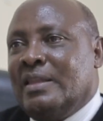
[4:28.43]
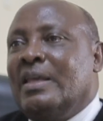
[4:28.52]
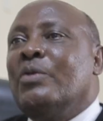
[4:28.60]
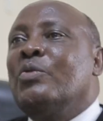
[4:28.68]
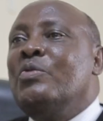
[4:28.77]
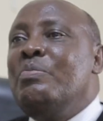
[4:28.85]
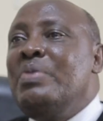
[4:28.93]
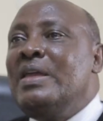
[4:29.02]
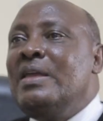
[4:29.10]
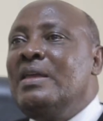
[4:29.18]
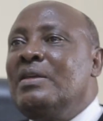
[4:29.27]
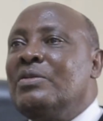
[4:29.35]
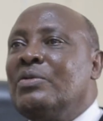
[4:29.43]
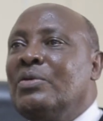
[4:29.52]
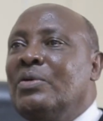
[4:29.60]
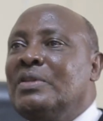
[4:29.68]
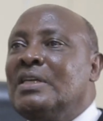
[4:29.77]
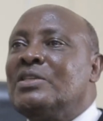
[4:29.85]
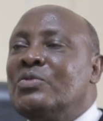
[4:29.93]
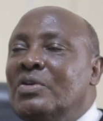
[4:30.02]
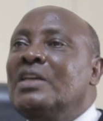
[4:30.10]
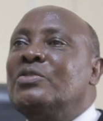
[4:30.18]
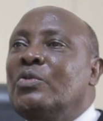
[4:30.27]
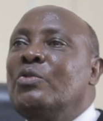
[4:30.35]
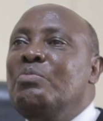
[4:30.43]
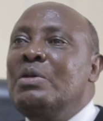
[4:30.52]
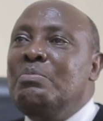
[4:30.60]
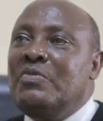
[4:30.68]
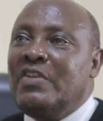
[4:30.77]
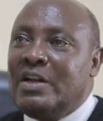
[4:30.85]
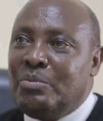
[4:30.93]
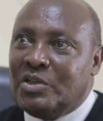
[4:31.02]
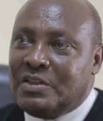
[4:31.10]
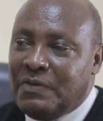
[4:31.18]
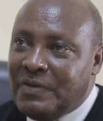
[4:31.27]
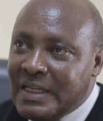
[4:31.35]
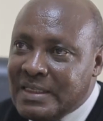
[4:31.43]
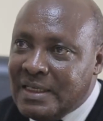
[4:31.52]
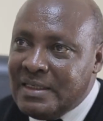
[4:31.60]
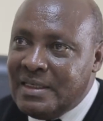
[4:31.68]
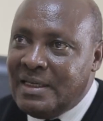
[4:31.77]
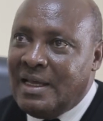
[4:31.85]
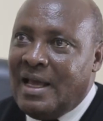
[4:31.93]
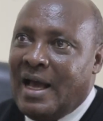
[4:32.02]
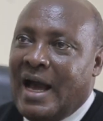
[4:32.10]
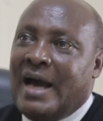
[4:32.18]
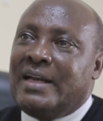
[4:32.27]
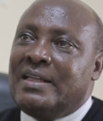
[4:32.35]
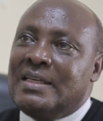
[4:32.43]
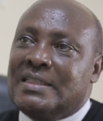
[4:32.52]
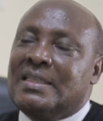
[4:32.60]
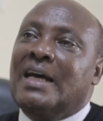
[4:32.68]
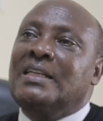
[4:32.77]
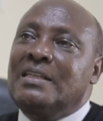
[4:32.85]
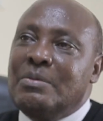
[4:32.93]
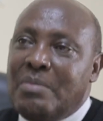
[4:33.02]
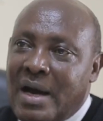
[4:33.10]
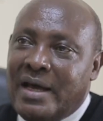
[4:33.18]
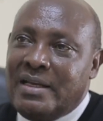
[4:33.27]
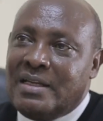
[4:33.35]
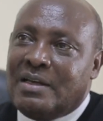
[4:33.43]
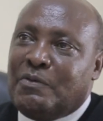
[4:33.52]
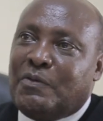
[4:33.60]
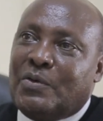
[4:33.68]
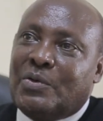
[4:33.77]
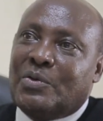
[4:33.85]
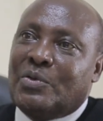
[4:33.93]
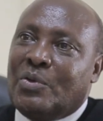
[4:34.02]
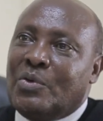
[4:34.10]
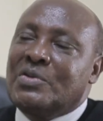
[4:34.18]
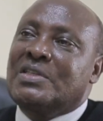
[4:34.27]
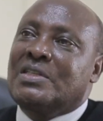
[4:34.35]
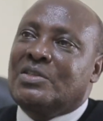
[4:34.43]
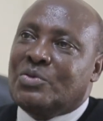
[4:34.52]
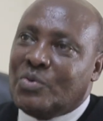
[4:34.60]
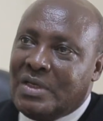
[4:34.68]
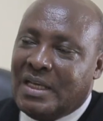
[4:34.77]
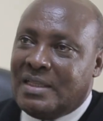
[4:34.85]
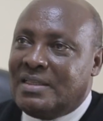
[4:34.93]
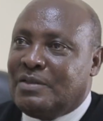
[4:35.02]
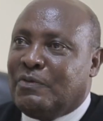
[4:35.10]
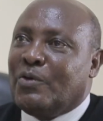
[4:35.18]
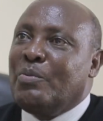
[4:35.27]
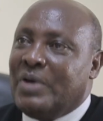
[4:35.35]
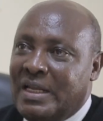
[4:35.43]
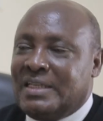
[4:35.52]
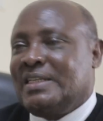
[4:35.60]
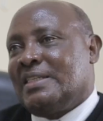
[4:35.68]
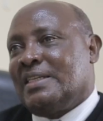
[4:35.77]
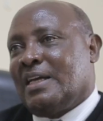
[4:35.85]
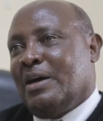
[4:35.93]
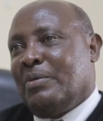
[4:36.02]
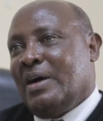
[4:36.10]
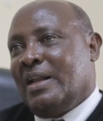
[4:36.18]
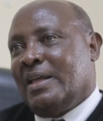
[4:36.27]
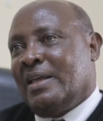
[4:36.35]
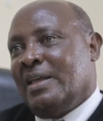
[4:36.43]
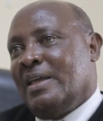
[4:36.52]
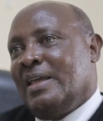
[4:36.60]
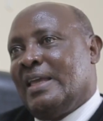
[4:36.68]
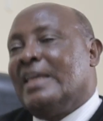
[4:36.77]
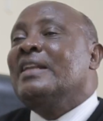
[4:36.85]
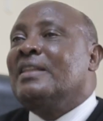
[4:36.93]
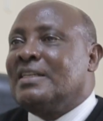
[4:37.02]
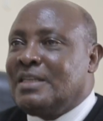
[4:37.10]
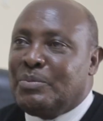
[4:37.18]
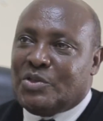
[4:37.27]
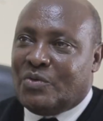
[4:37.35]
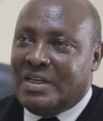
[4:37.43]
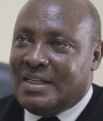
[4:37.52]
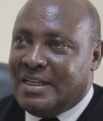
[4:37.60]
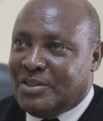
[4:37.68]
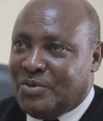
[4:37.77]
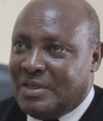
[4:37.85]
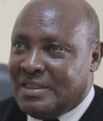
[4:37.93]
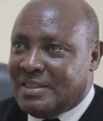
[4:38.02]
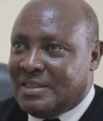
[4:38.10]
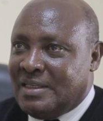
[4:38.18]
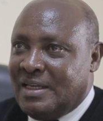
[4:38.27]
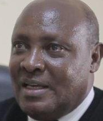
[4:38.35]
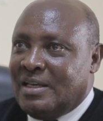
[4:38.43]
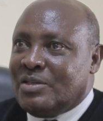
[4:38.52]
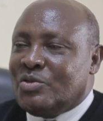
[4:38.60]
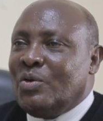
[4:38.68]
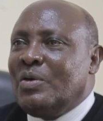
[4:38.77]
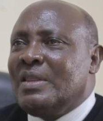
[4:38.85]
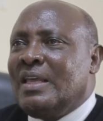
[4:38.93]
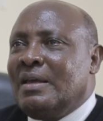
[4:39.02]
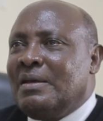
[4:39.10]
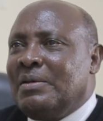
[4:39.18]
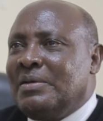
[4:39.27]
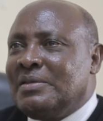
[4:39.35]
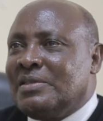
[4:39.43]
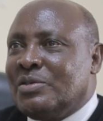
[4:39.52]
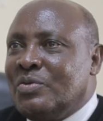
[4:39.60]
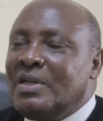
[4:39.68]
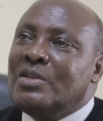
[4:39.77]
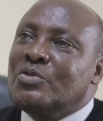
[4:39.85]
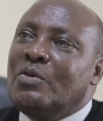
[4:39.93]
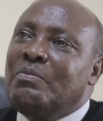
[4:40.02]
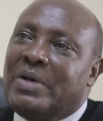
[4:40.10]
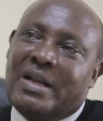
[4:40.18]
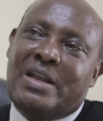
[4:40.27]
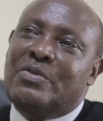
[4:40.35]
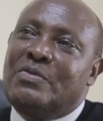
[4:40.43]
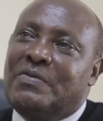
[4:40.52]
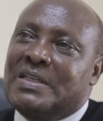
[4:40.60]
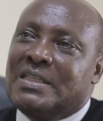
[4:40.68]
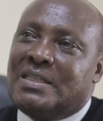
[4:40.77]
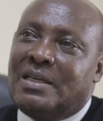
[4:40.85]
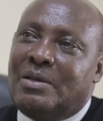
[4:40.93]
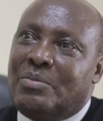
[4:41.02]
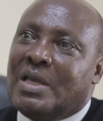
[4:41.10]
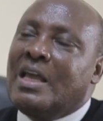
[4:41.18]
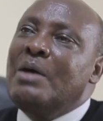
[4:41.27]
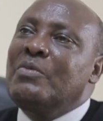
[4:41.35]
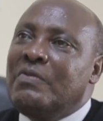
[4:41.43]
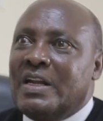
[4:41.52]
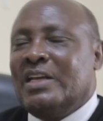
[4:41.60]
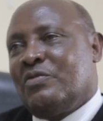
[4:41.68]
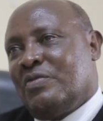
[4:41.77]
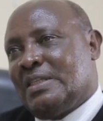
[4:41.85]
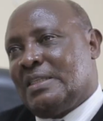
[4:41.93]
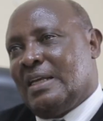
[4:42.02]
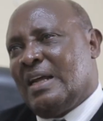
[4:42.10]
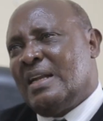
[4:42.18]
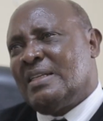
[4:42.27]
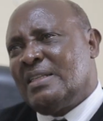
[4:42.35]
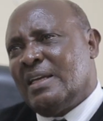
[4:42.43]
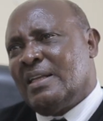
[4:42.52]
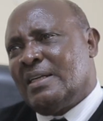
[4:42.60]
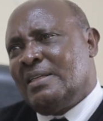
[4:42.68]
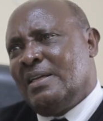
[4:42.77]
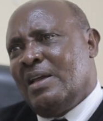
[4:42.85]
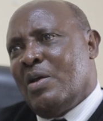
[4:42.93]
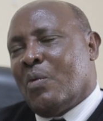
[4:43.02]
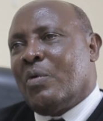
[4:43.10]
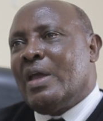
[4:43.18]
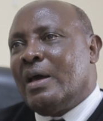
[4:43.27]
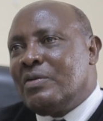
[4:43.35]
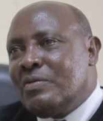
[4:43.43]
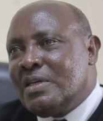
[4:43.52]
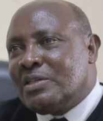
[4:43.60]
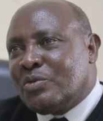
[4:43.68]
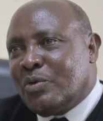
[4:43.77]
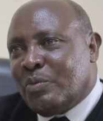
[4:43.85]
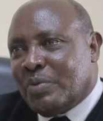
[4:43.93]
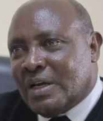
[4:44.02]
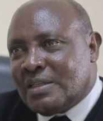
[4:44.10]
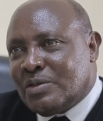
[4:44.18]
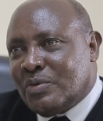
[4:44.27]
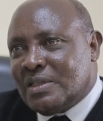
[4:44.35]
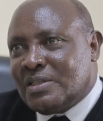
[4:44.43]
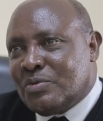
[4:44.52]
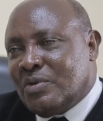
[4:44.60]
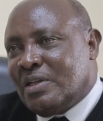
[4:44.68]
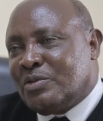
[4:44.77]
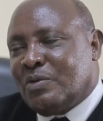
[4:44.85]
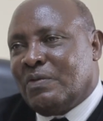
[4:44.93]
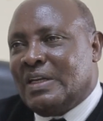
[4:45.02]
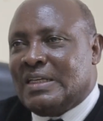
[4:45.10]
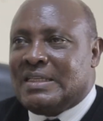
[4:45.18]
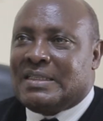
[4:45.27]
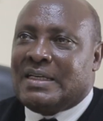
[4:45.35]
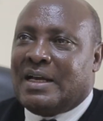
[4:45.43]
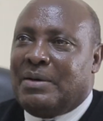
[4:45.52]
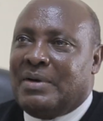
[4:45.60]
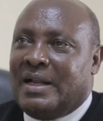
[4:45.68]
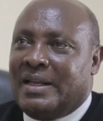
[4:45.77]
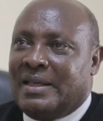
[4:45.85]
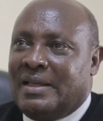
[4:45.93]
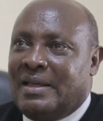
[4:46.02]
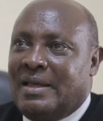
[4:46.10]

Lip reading: they would be, the students would be very motivated, and they started demanding for those students from NTC Kabale in the subsequent lessons. So the students of Mbarara University became very interested, and say that we are doing school practice with students of NTC Kabale.